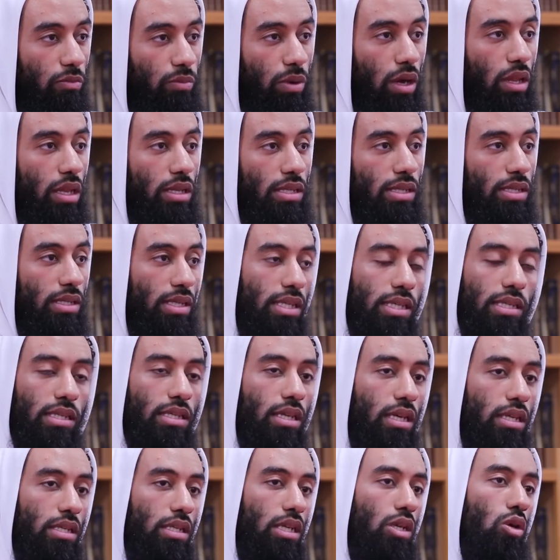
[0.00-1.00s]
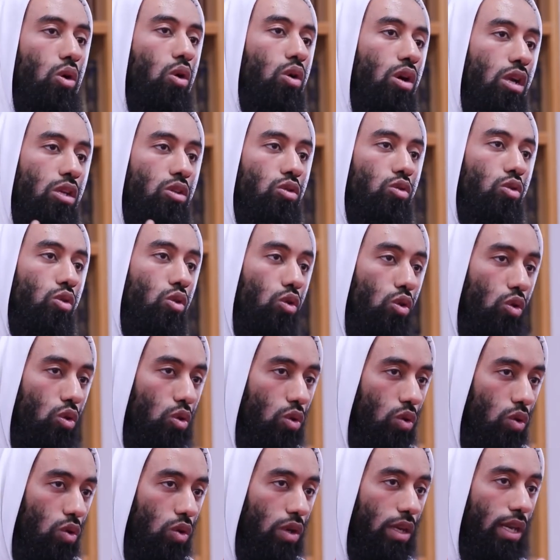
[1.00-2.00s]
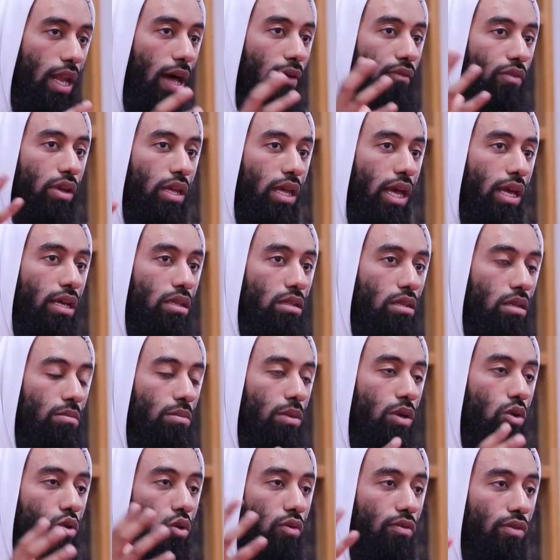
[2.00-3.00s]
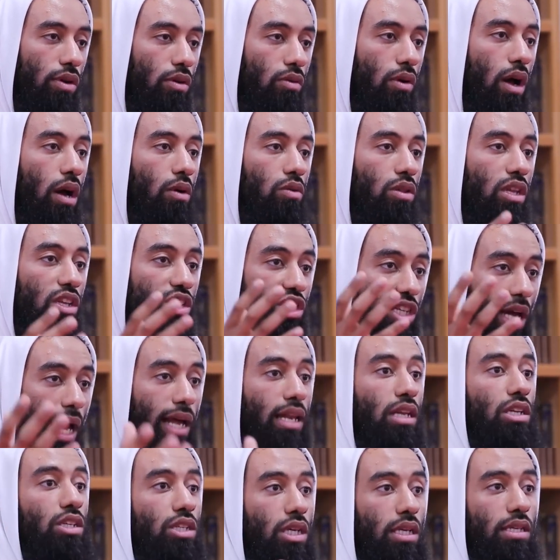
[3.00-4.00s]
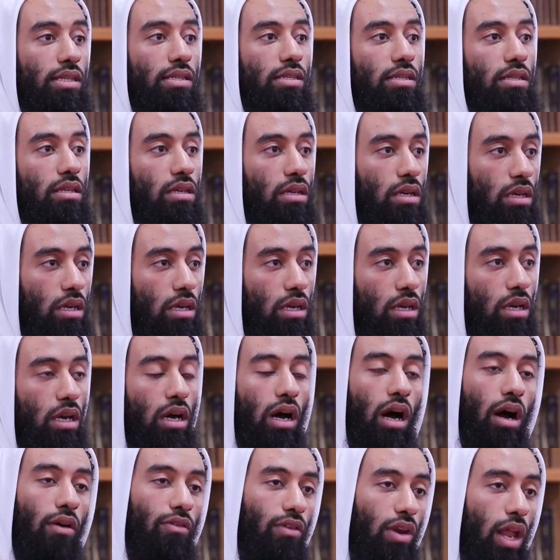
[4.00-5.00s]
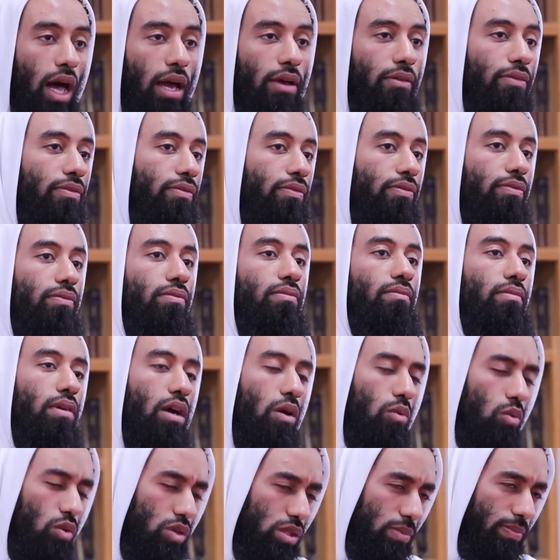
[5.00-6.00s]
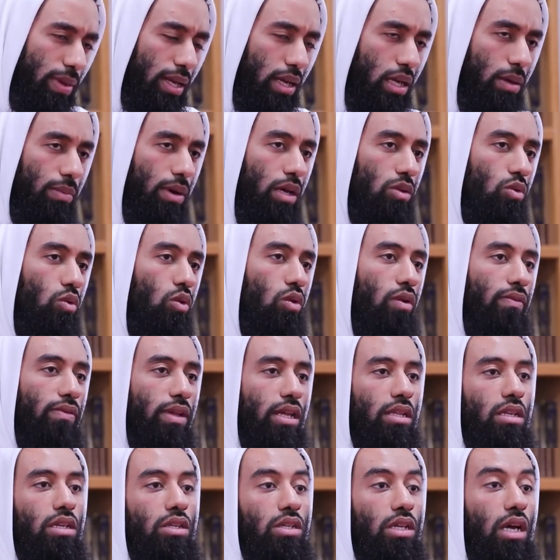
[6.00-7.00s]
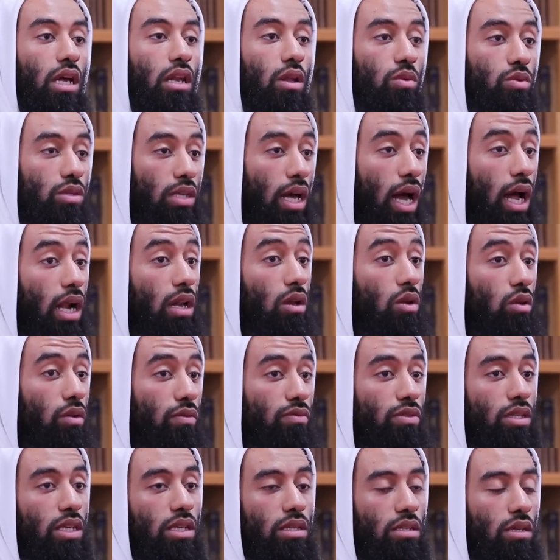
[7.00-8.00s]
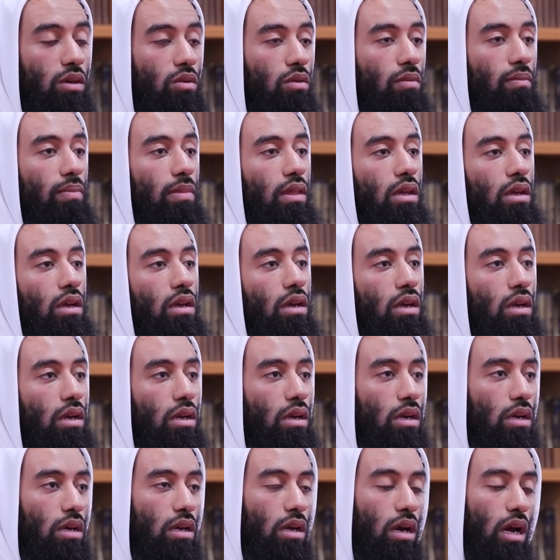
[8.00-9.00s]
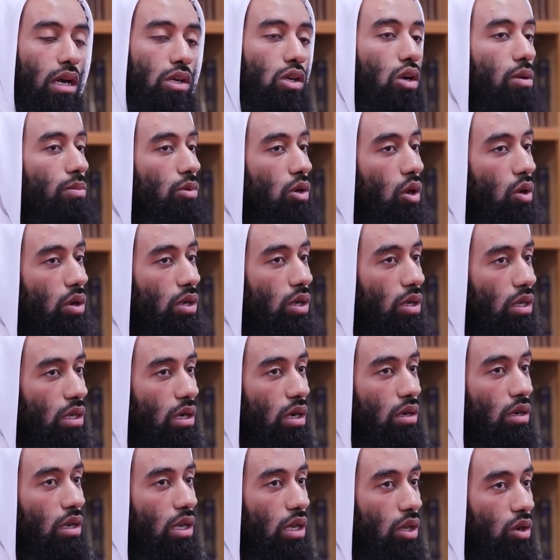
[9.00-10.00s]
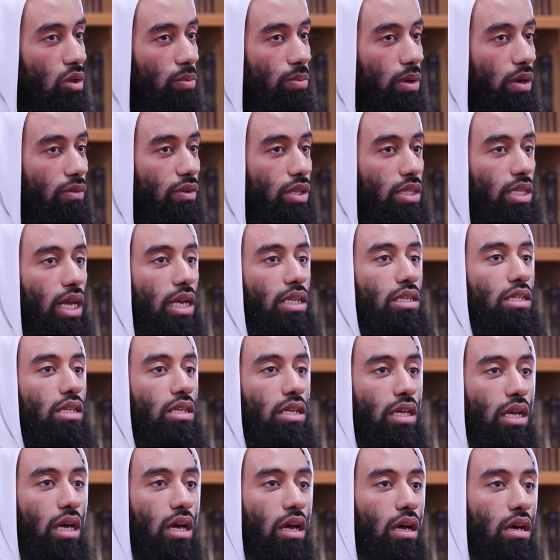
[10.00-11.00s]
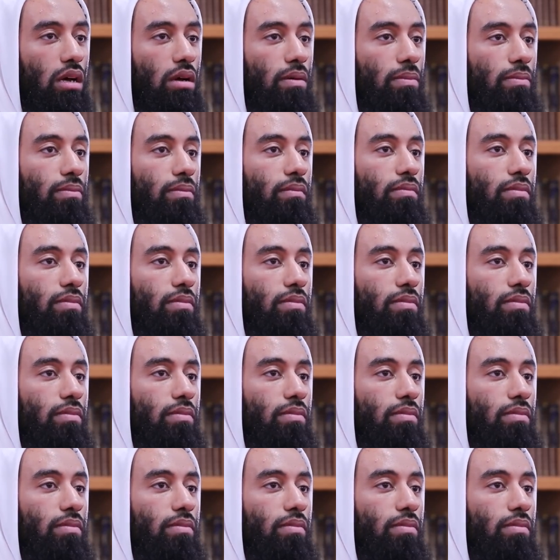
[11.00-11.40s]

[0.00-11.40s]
of, brothers and sisters, in order to navigate and maneuver around the challenges of life. We'll speak about all of that, inshallah ta'ala, in a lot of detail. I know I'm going on a little bit of a tangent here,